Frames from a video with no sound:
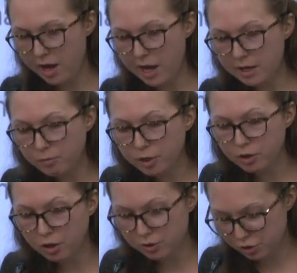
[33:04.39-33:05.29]
And in
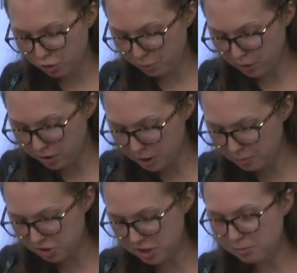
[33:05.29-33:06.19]
regards to party
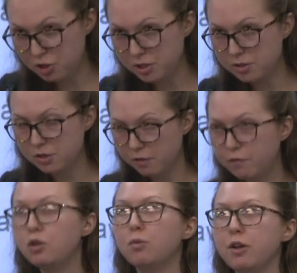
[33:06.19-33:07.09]
perceptions,
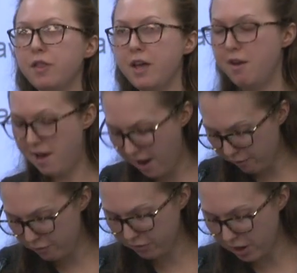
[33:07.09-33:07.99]
fewer than
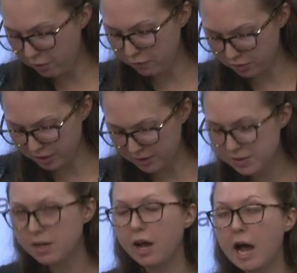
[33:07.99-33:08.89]
half of
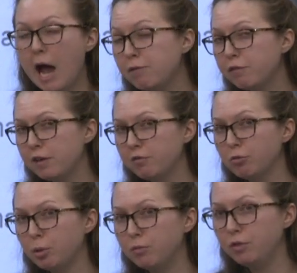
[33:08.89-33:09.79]
Californians have a
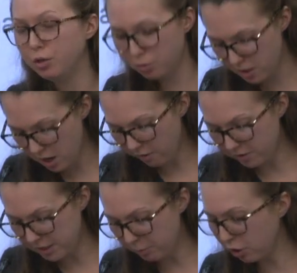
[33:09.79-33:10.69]
favorable view of the
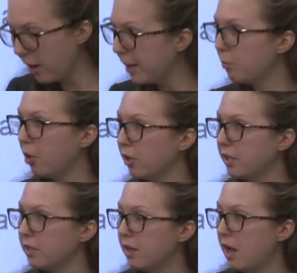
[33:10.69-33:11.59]
Democratic
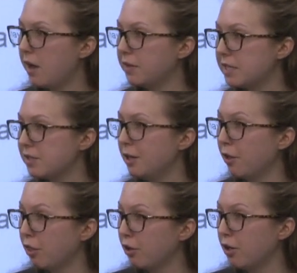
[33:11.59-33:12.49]
Party, and less than a
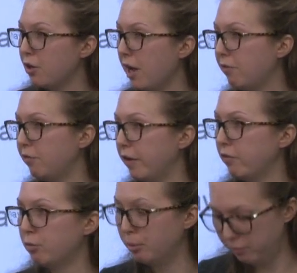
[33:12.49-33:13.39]
third have a
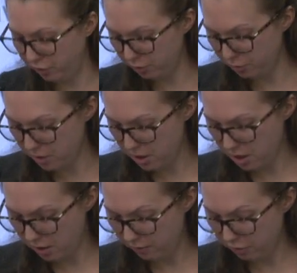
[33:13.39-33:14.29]
favorable view
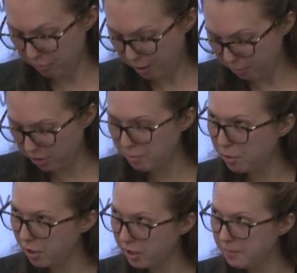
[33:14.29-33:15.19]
of the Republican
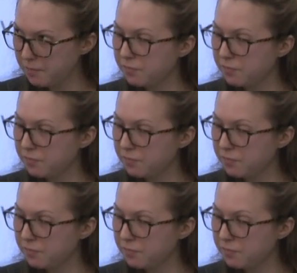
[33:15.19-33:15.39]
Party.